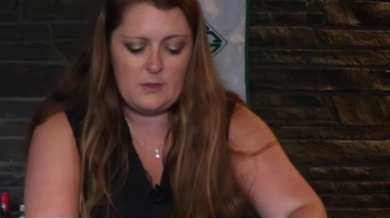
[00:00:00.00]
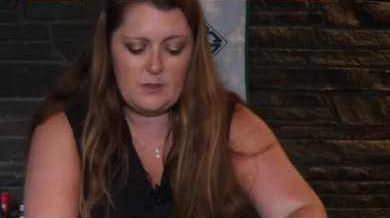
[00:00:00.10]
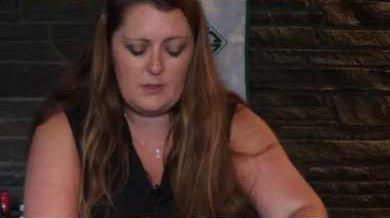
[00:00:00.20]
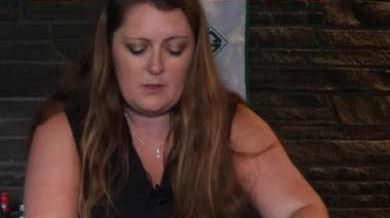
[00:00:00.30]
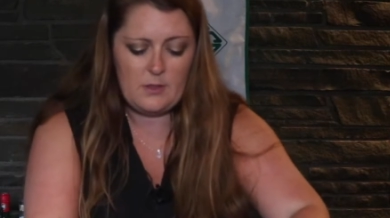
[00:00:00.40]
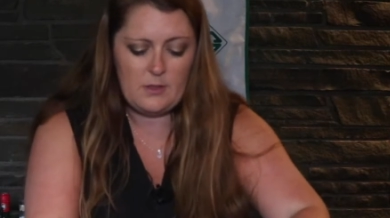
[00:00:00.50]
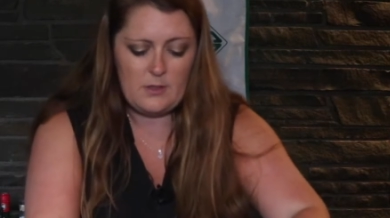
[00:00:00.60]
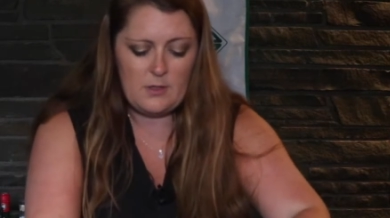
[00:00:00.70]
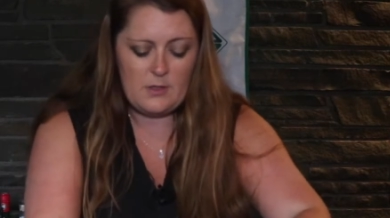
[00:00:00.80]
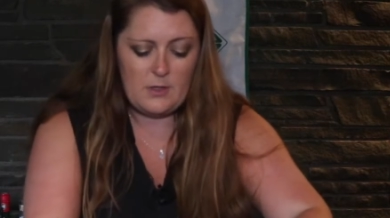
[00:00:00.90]

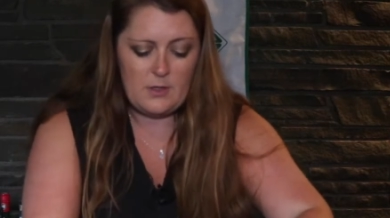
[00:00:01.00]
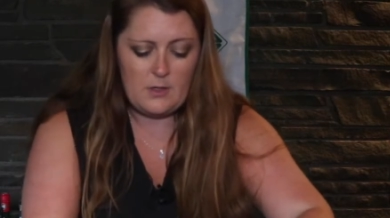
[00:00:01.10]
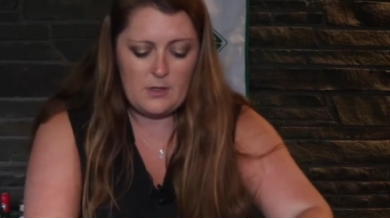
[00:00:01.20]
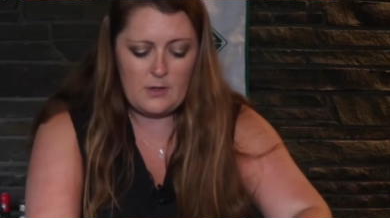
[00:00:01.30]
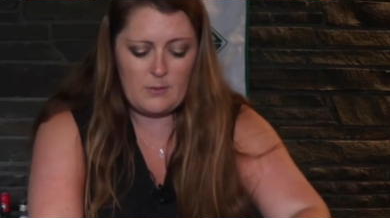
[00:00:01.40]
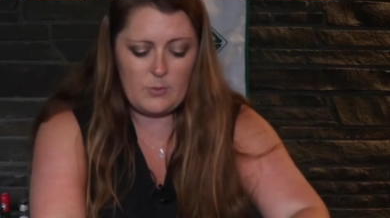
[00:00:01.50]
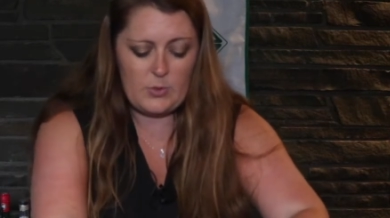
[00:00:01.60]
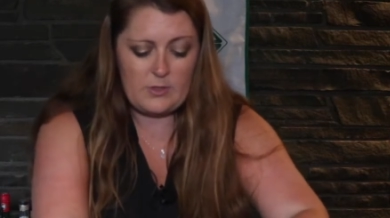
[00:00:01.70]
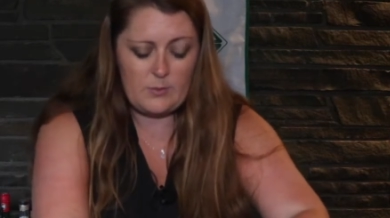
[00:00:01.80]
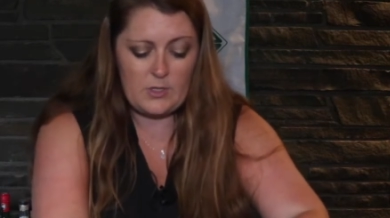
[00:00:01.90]
and
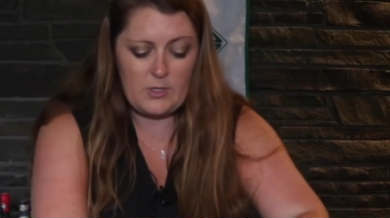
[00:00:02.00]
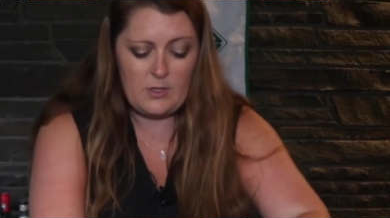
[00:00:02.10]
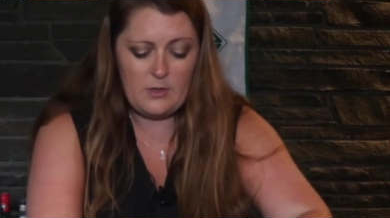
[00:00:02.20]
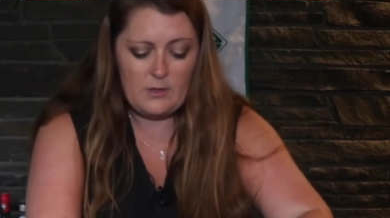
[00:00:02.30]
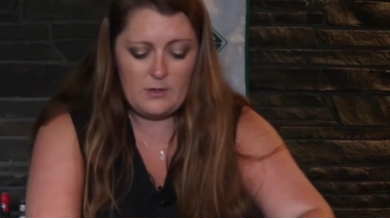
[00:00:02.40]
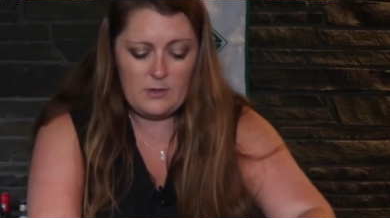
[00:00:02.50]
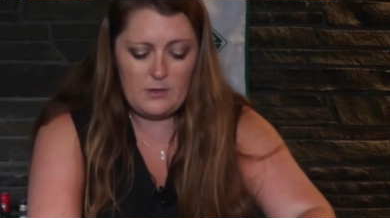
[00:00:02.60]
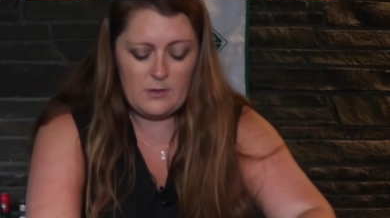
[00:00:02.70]
put them in here.